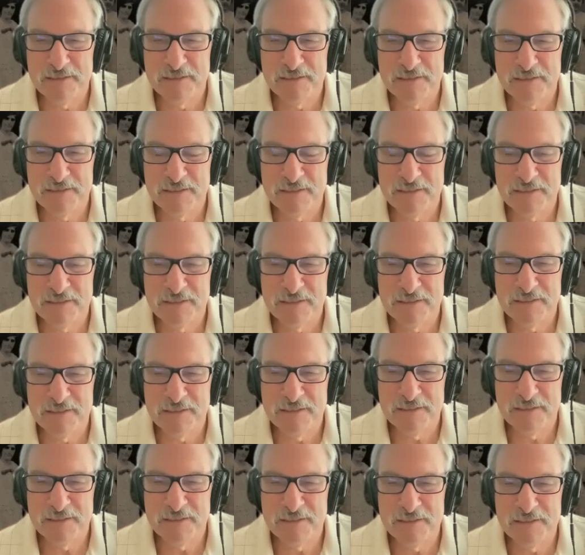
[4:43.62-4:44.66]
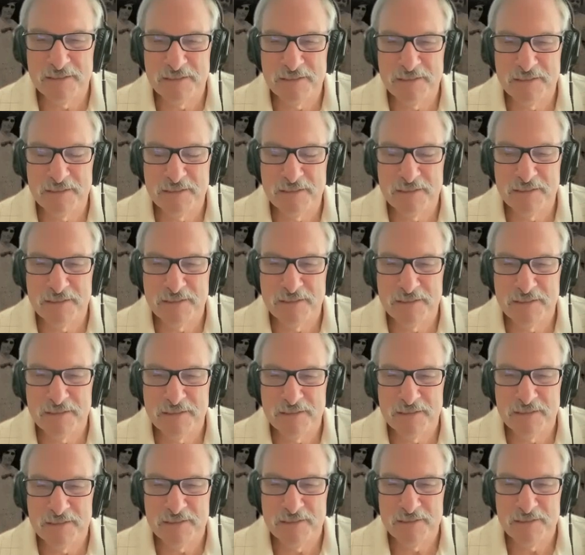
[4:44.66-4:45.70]

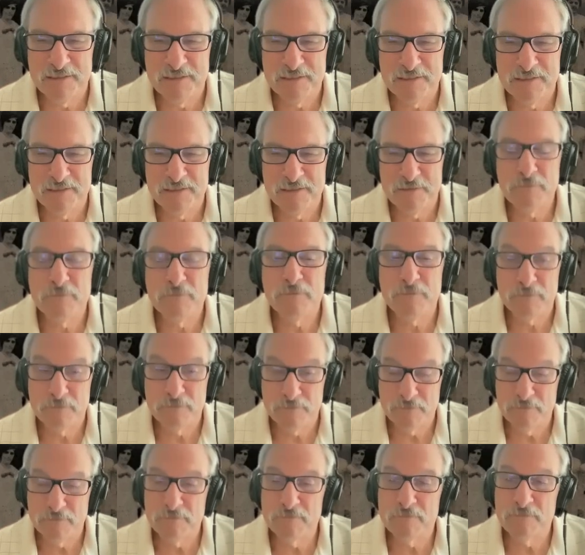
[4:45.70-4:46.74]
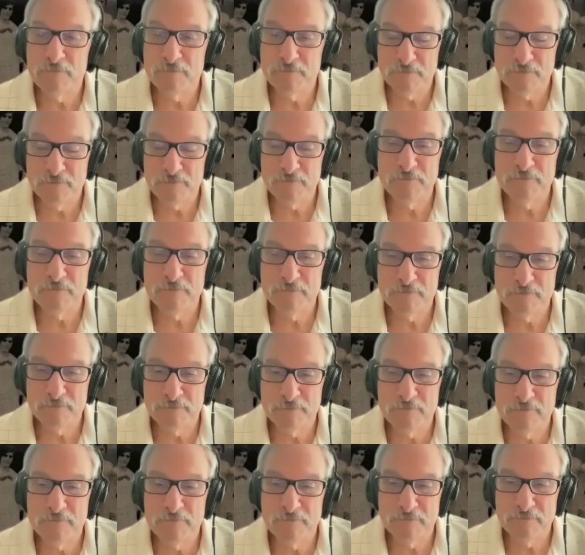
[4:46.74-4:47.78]

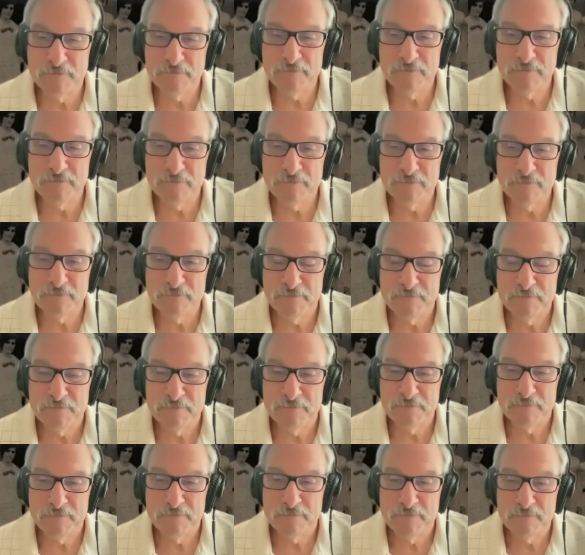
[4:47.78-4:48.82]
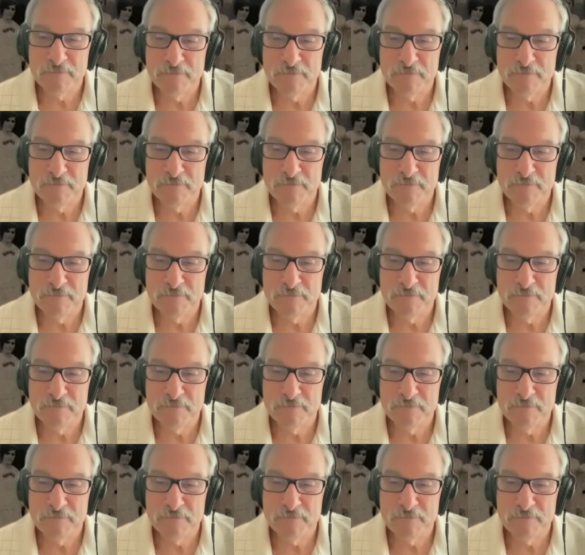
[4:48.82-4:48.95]
This person isn't speaking.